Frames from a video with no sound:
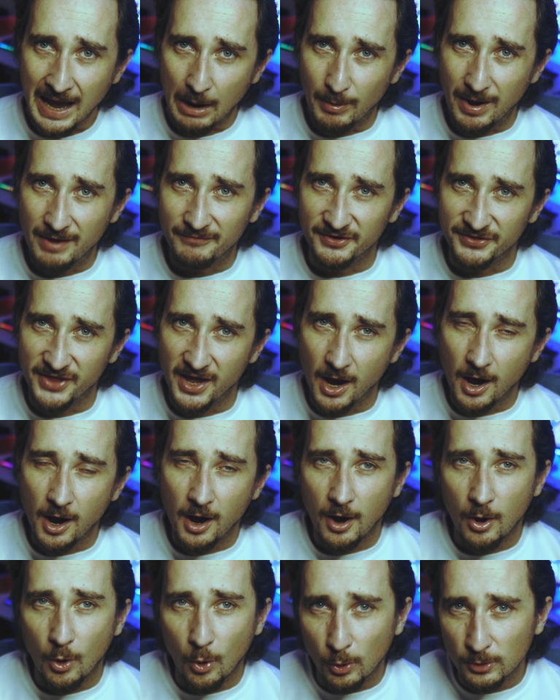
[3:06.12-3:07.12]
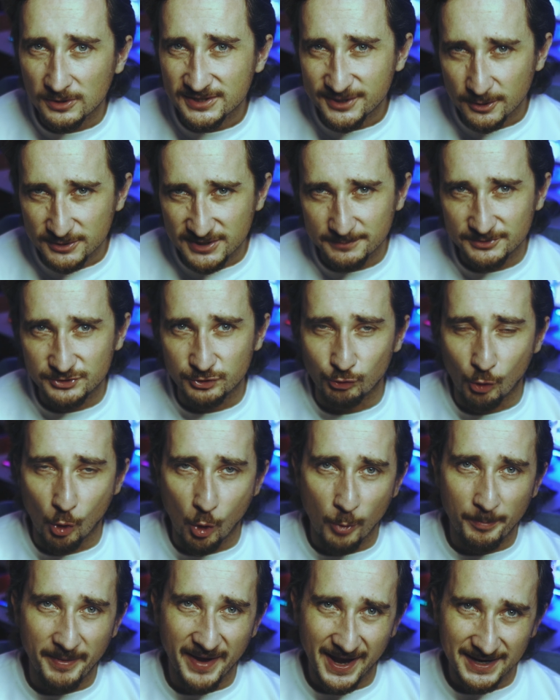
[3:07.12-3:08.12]
However, there are also some
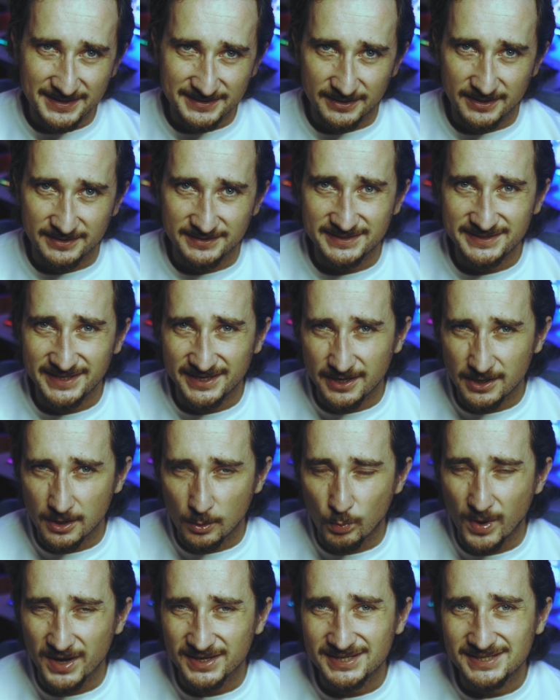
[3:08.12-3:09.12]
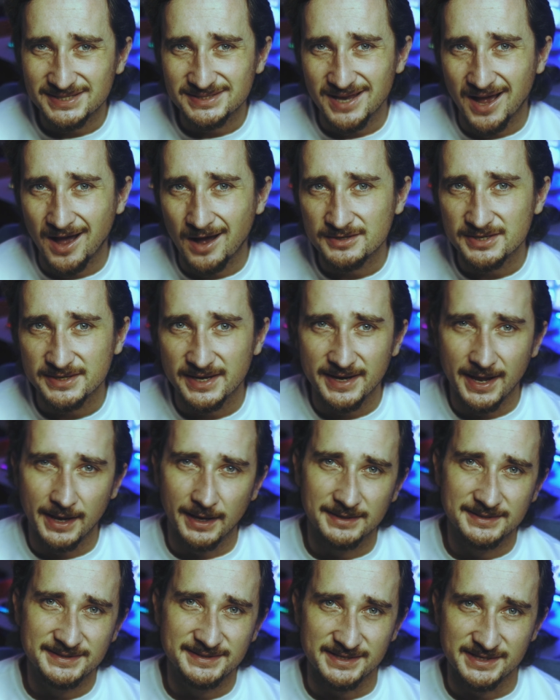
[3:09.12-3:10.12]
drawbacks to consider when starting an
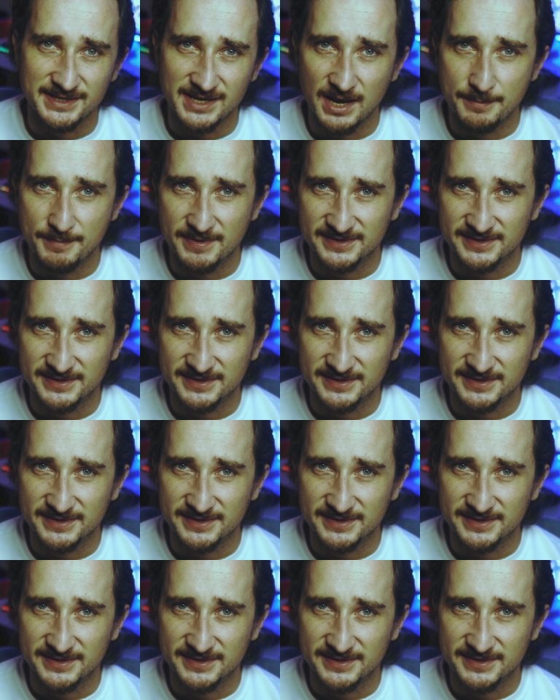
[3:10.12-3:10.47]
LLC in